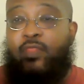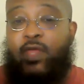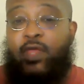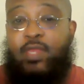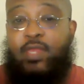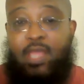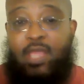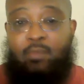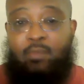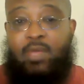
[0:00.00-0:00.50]

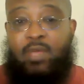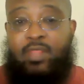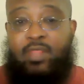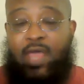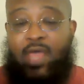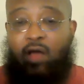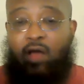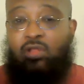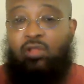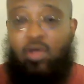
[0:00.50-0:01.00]
ni'mah
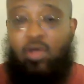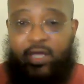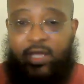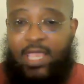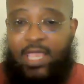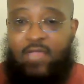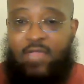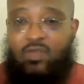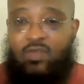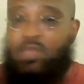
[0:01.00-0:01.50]
that Allah
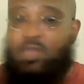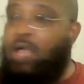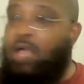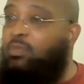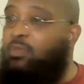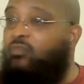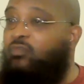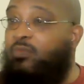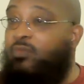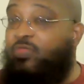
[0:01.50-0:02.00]
gave him
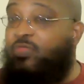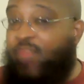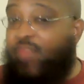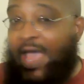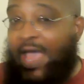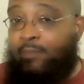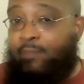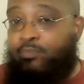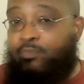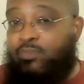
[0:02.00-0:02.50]
coming from
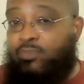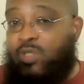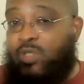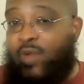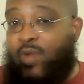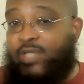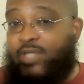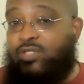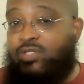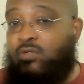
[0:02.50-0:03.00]
that
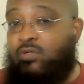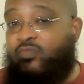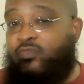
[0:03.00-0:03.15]
direction,